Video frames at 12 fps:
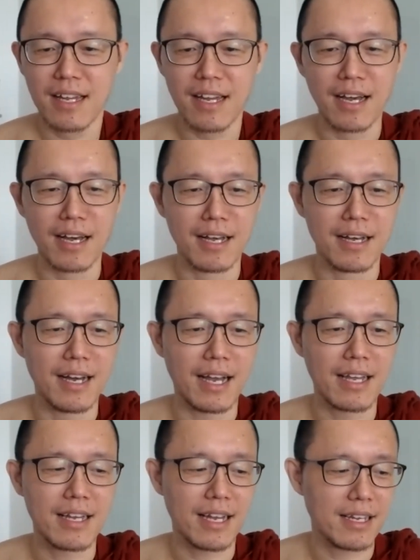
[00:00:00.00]

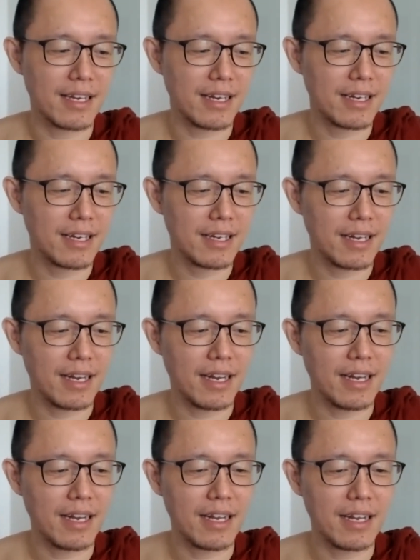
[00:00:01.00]
I
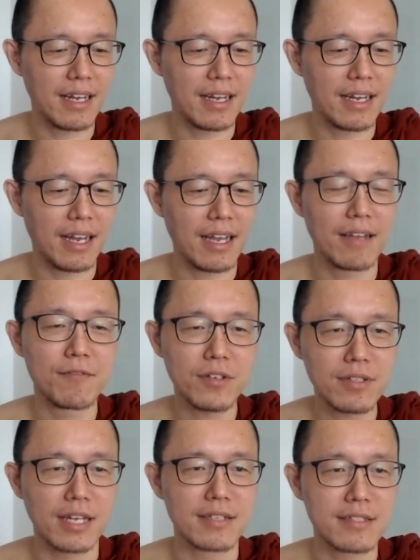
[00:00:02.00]

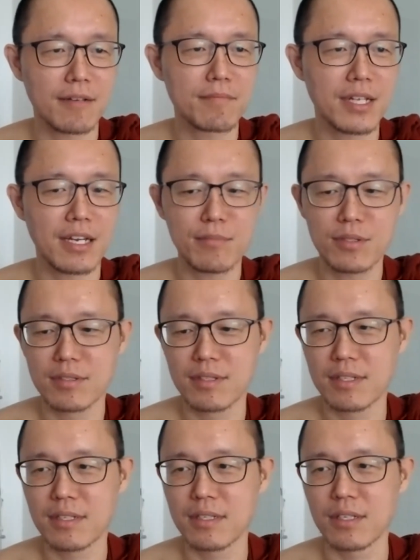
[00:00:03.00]
feel that sometimes
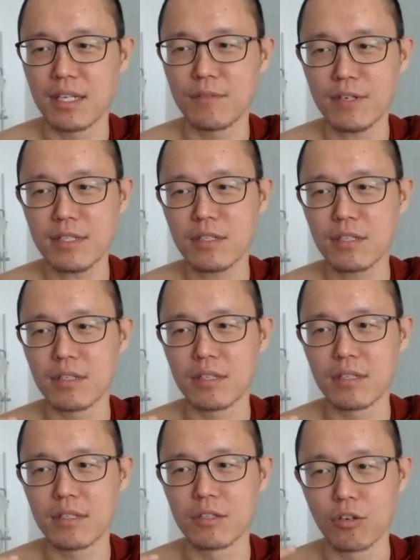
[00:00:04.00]
even
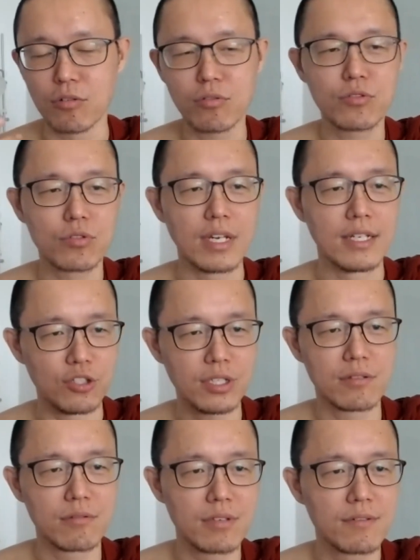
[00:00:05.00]
those
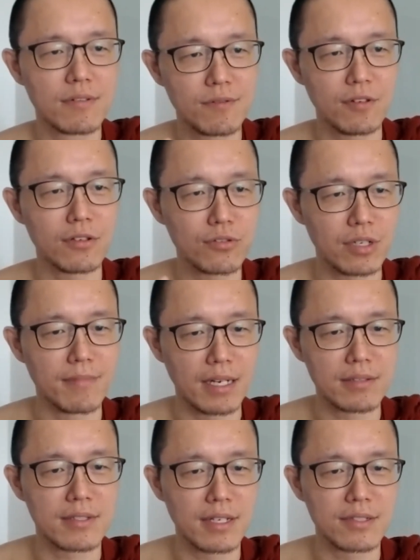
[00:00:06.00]
legit Feng Shui
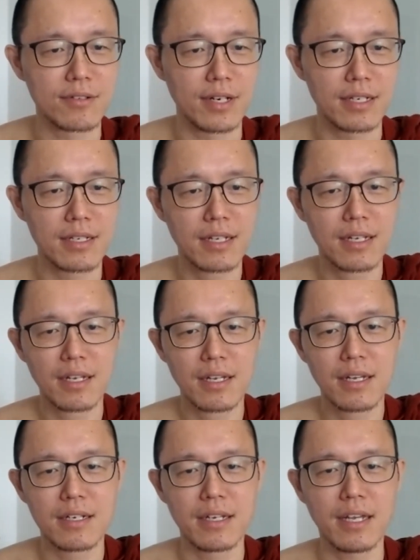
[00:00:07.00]
masters, right,
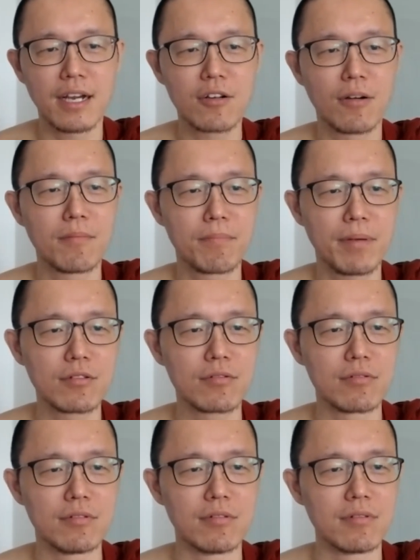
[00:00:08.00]
they are compelled
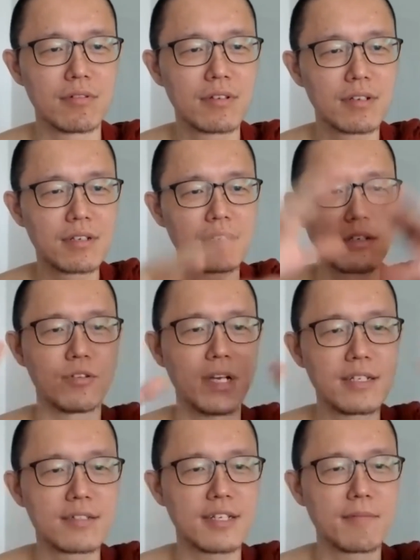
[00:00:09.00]
to
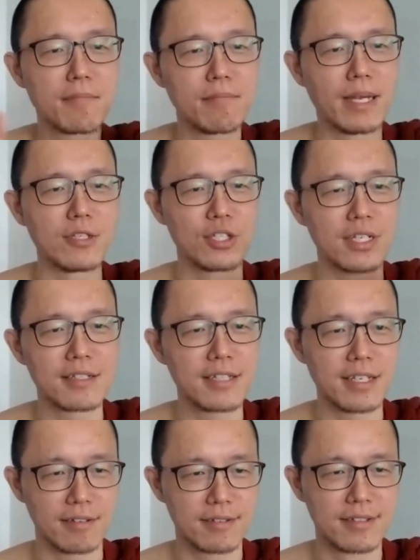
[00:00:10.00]
create some magical
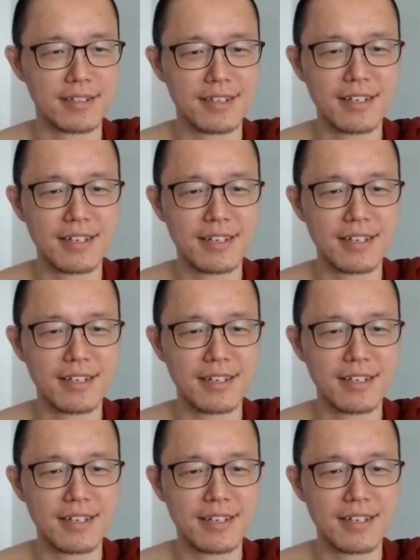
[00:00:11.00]
things.